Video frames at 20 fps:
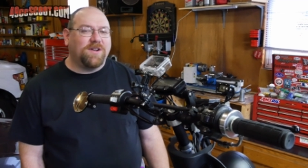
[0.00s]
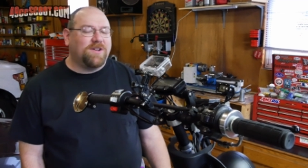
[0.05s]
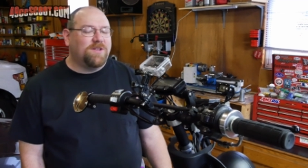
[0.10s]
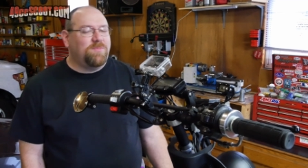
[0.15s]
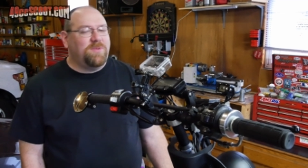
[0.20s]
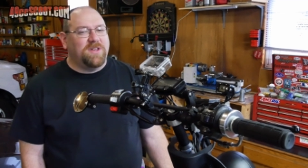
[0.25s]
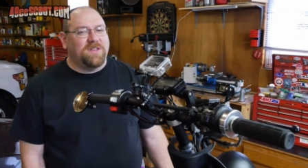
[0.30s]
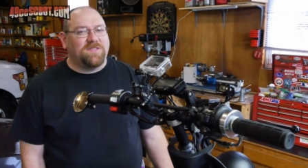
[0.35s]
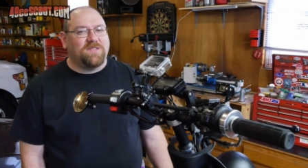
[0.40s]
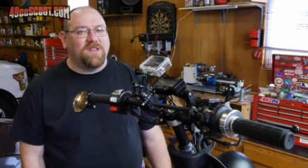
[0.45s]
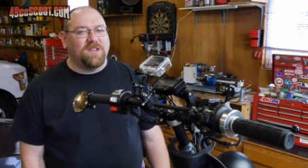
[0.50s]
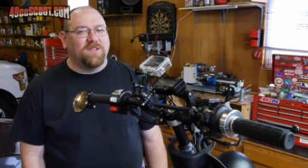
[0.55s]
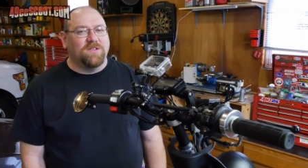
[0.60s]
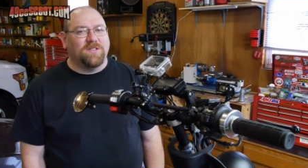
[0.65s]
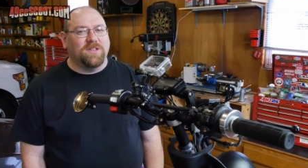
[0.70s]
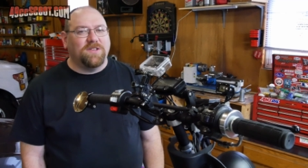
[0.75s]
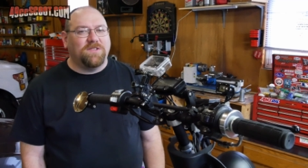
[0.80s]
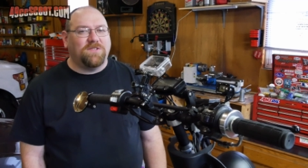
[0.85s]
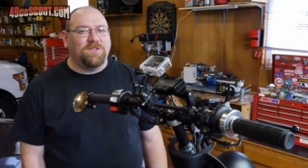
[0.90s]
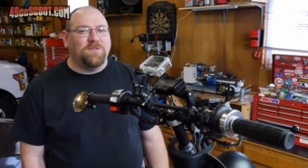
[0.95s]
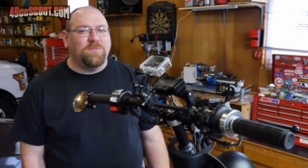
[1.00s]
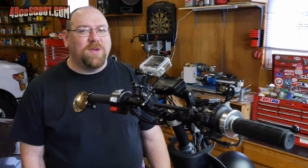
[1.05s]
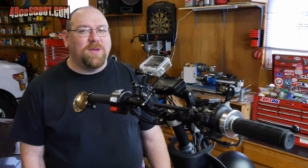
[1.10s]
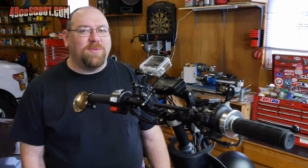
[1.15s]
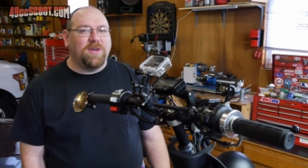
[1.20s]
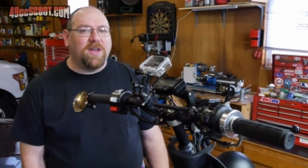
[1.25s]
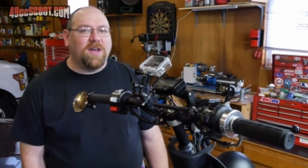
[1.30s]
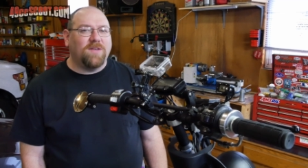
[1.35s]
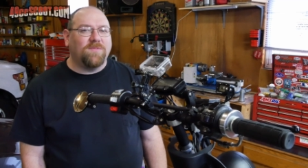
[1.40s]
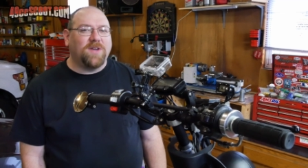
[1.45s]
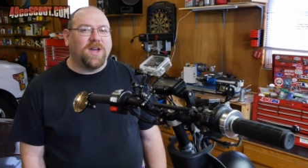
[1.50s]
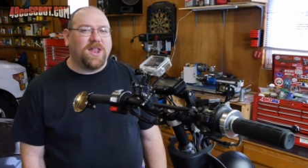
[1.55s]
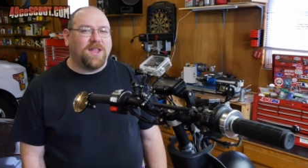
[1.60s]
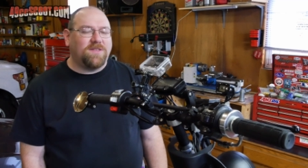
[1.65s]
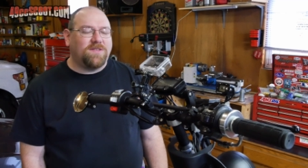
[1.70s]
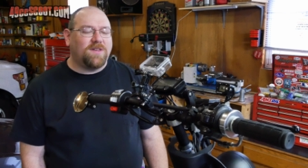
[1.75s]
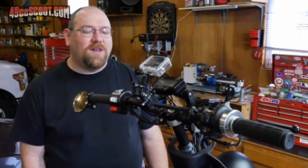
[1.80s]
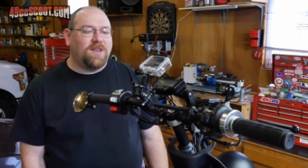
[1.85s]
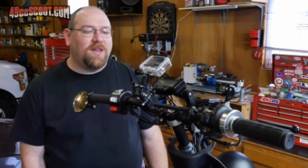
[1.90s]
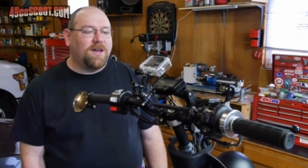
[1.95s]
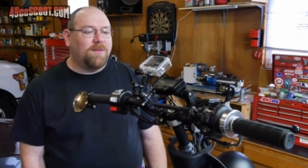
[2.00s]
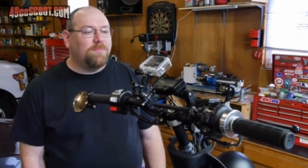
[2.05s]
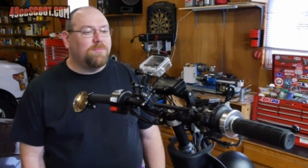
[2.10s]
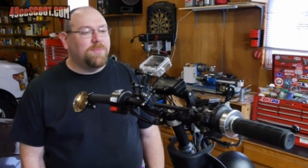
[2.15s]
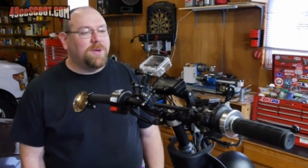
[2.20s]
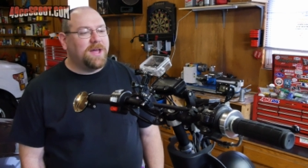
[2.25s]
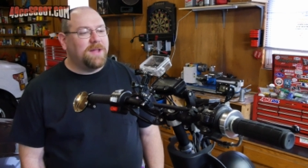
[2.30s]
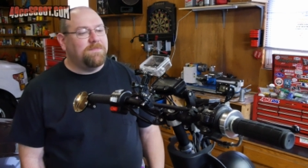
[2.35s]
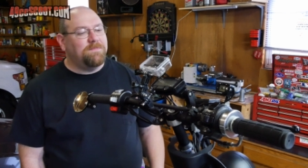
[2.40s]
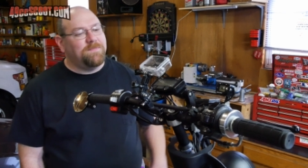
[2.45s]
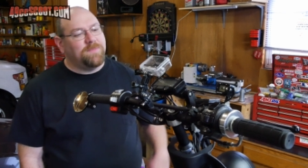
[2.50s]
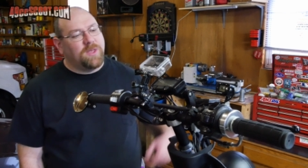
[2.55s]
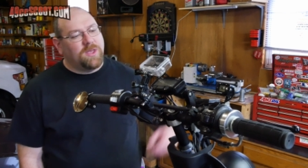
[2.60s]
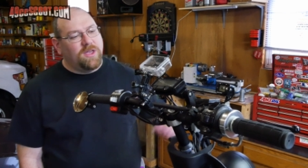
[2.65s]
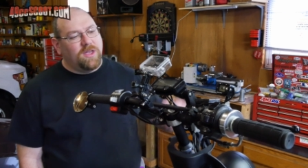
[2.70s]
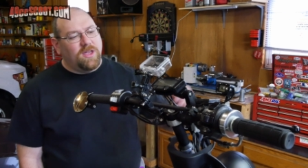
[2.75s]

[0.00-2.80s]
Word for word: Could be a signal issue, maybe how I've got it set up, but